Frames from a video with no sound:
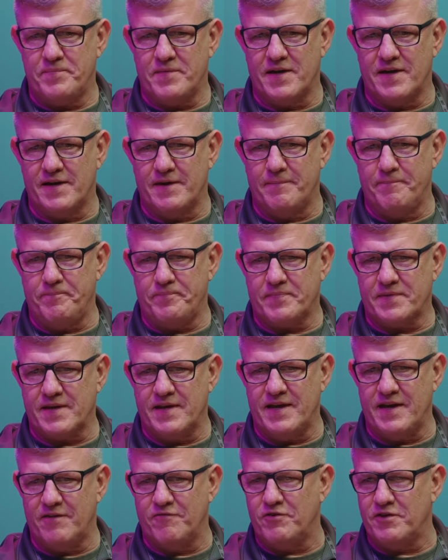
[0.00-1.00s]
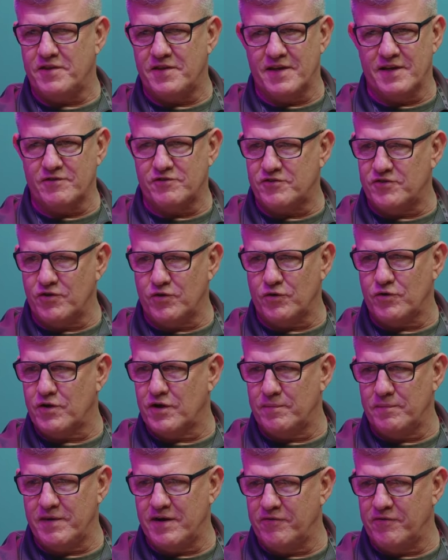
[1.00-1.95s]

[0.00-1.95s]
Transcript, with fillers: um, everything still come.